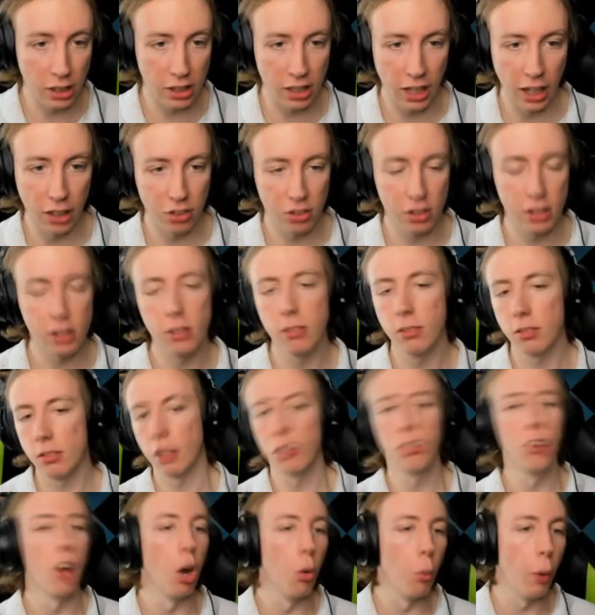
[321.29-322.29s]
Like, that's
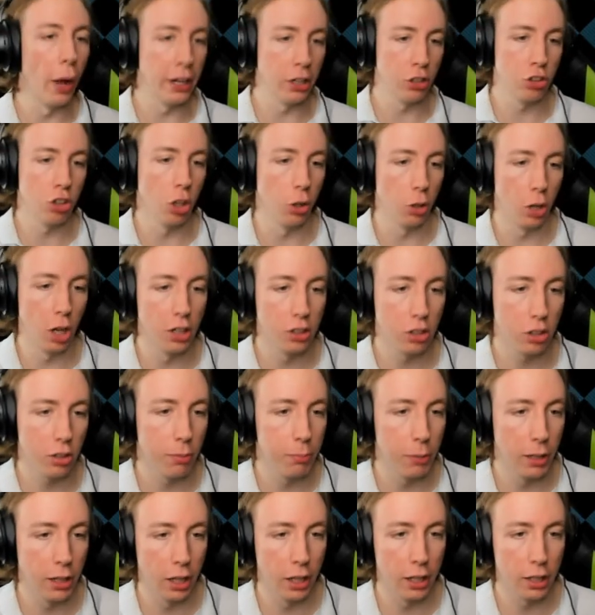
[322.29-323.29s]
not a wank joke. I
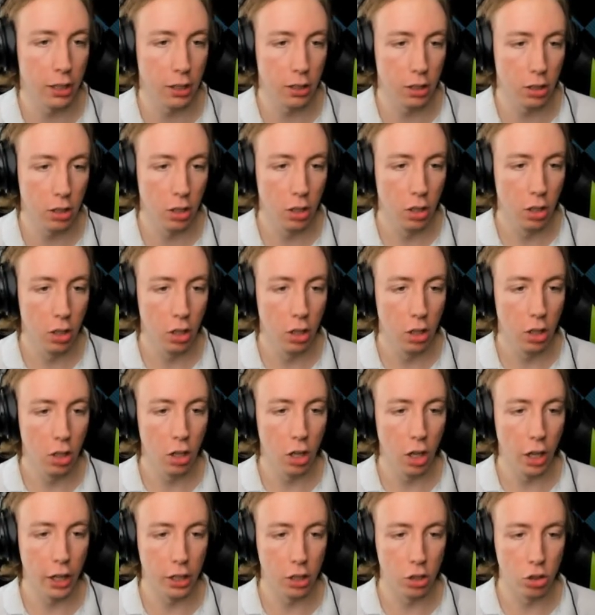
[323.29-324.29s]
just mean, like,
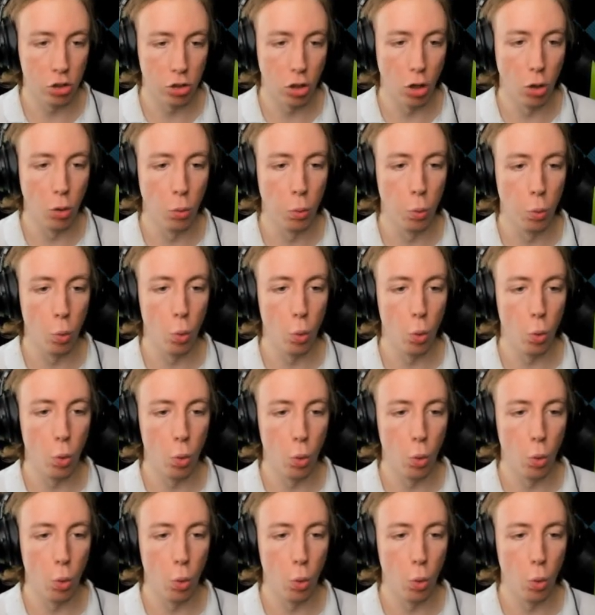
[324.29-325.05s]
I control.